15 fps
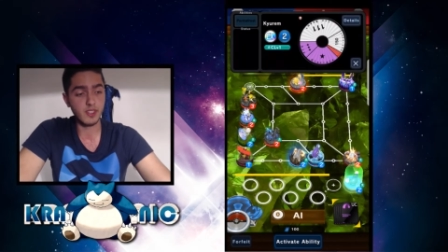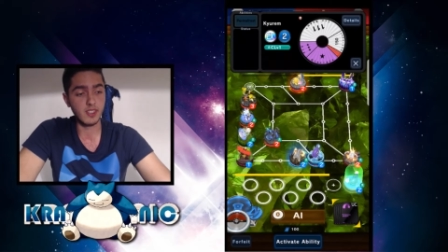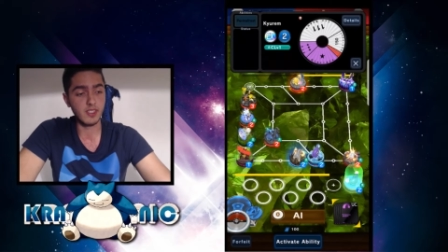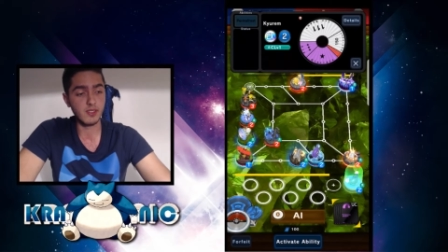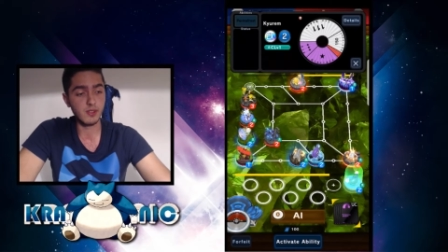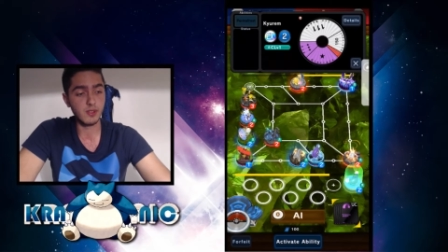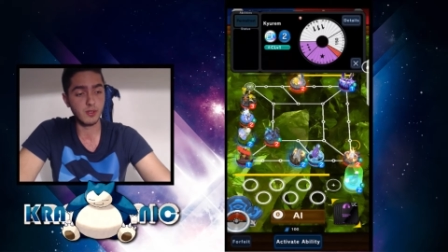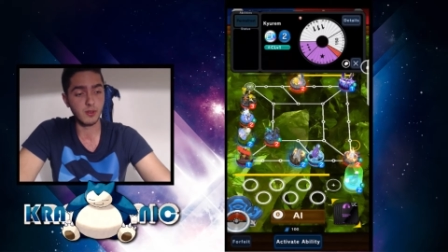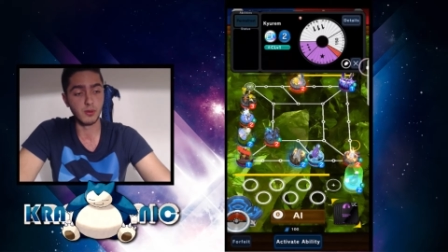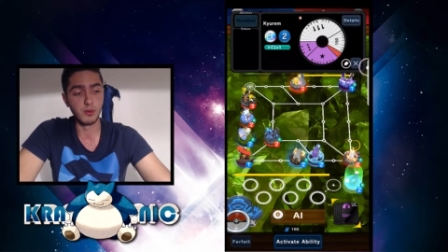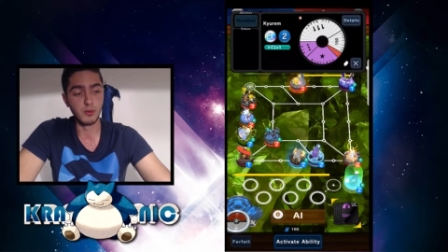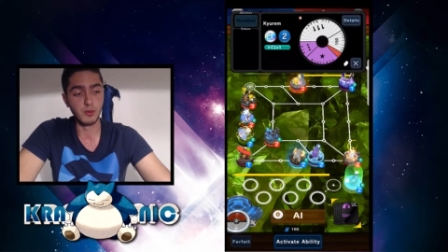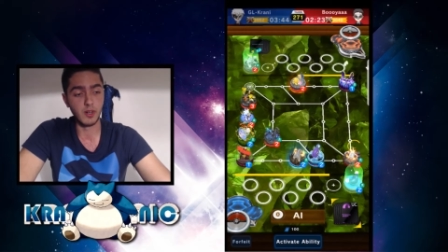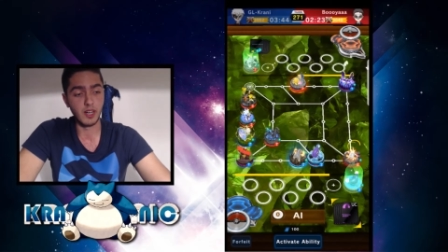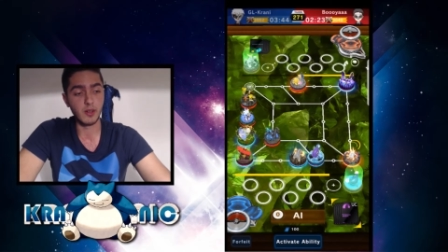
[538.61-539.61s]
so
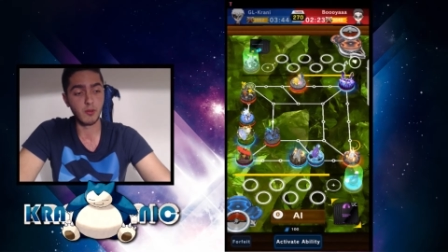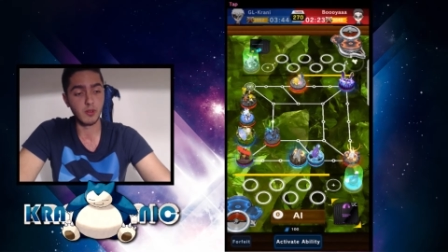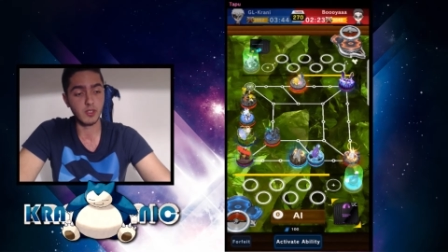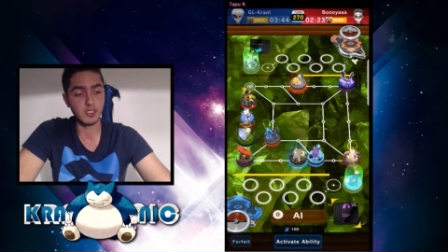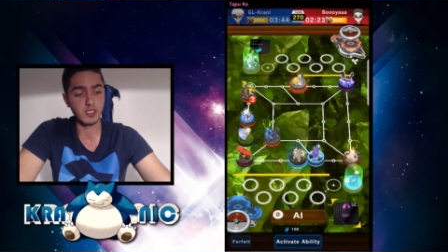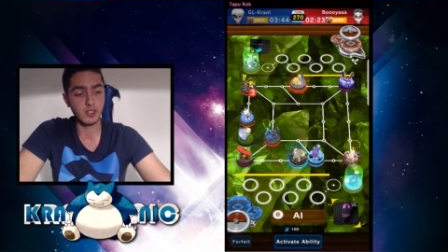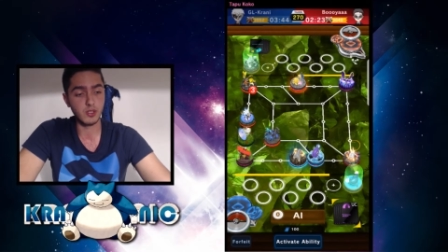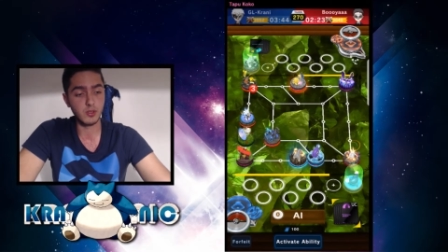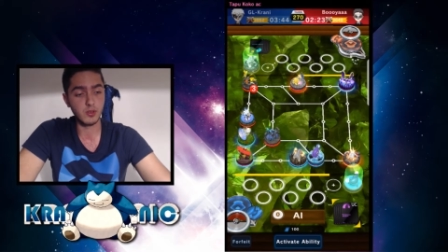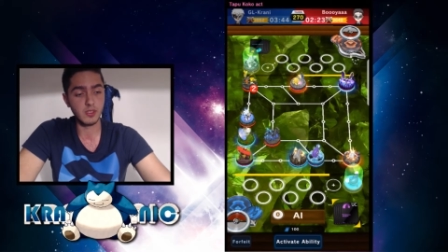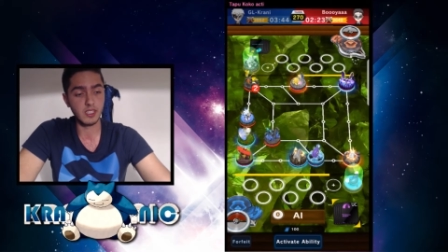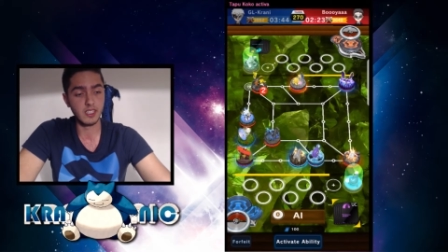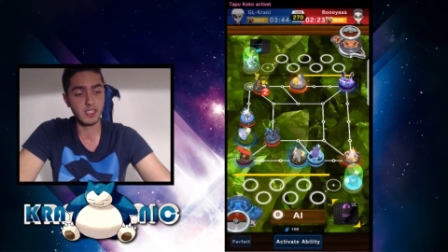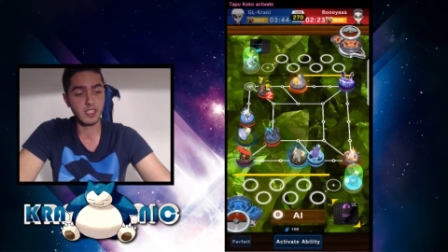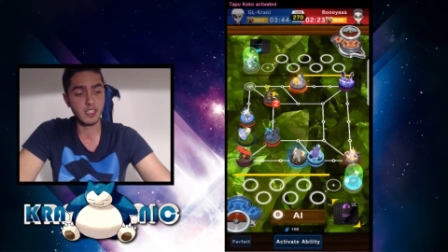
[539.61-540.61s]
I was
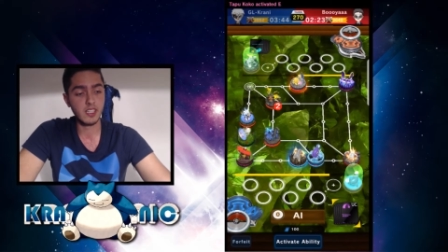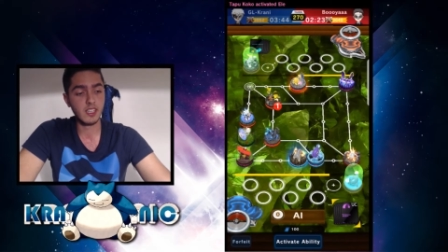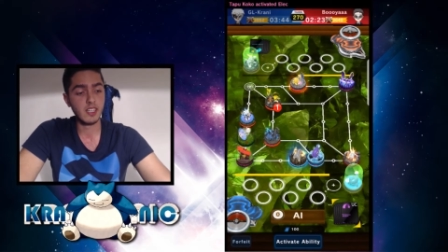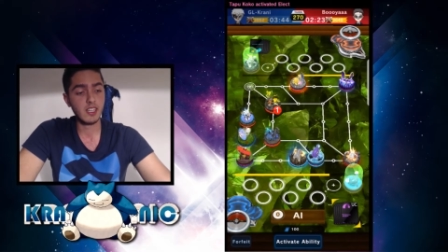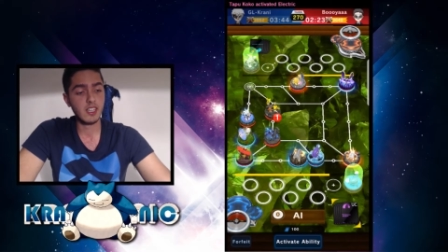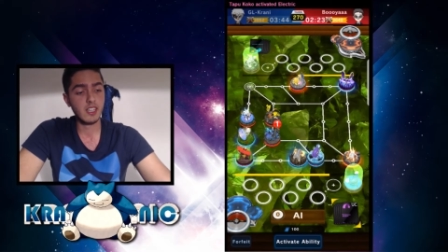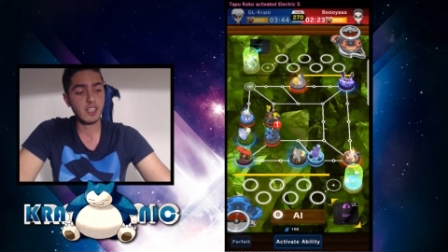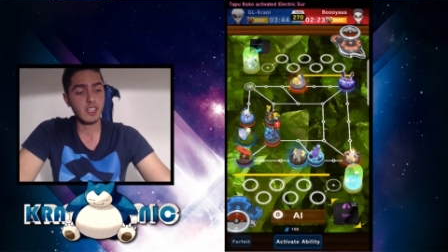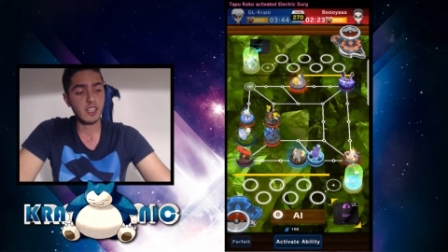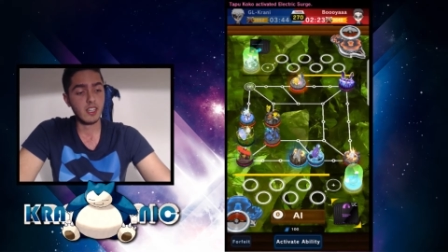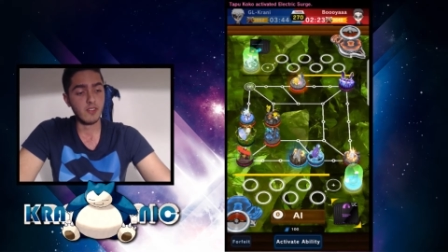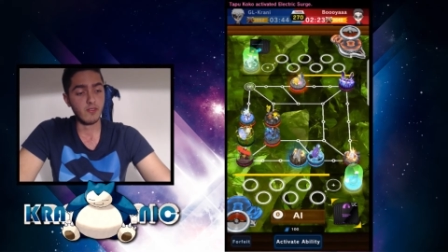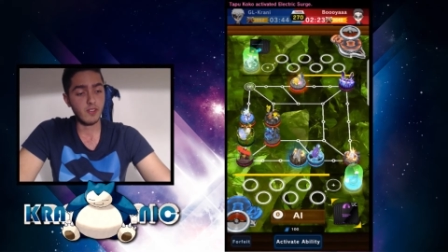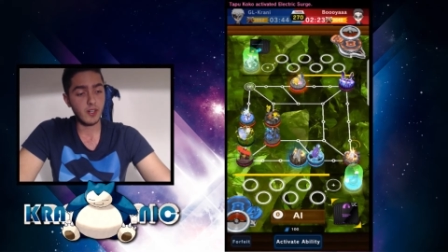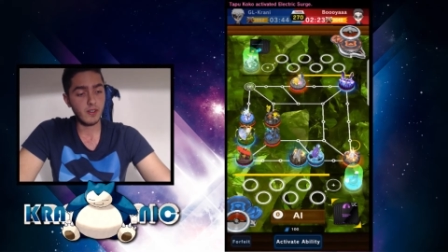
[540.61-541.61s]
actually
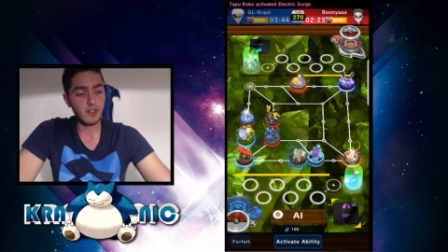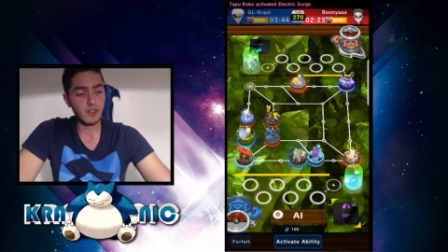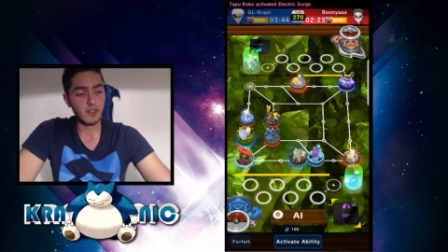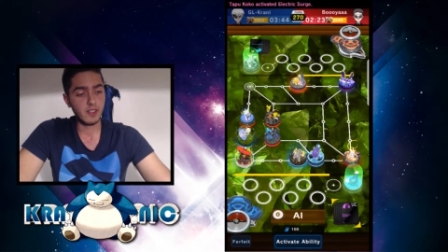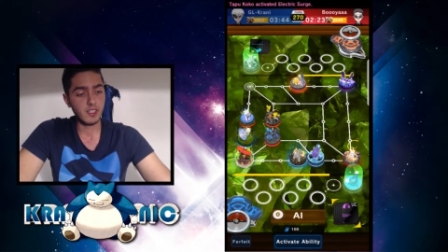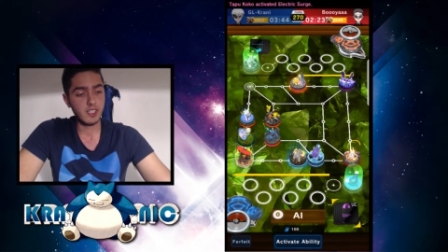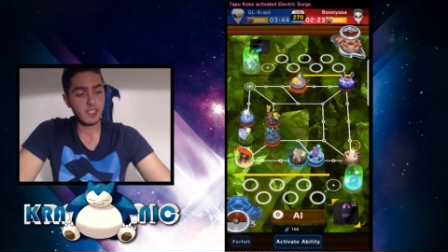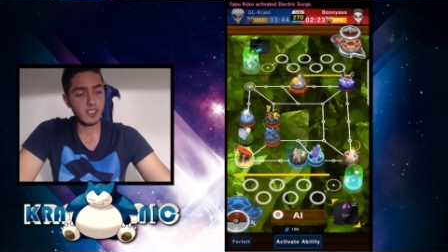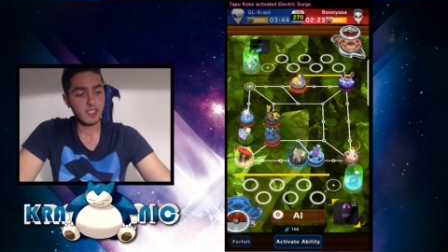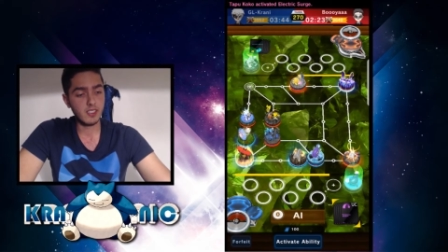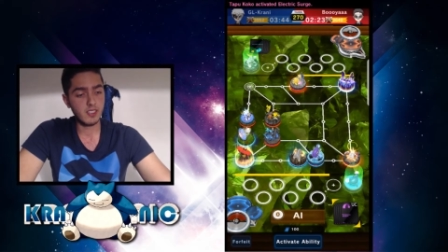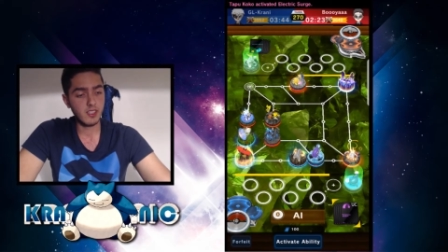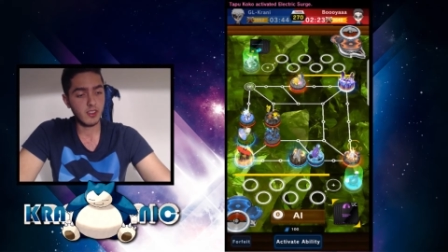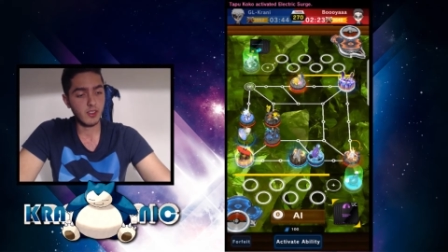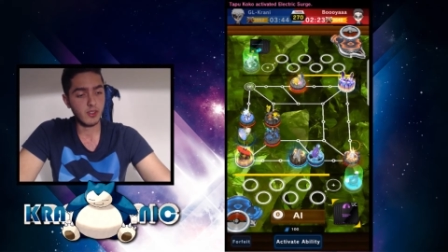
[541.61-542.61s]
very lucky
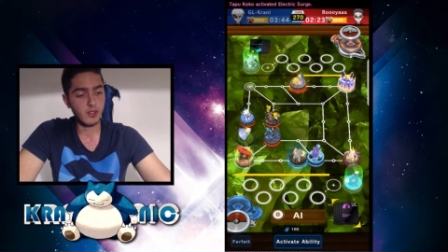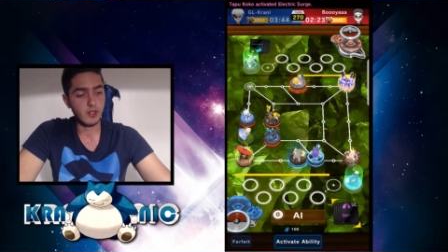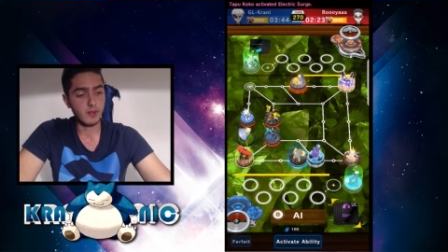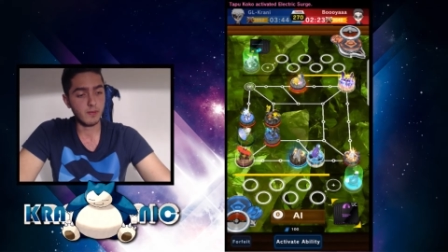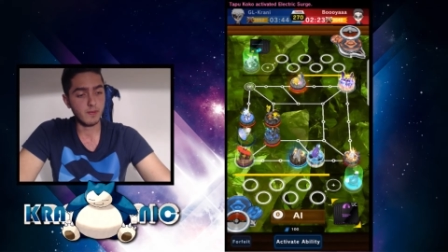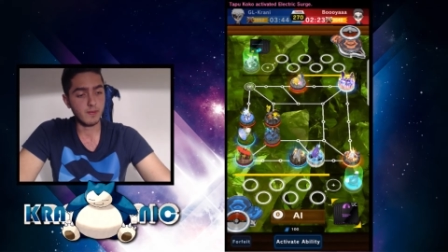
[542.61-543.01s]
there.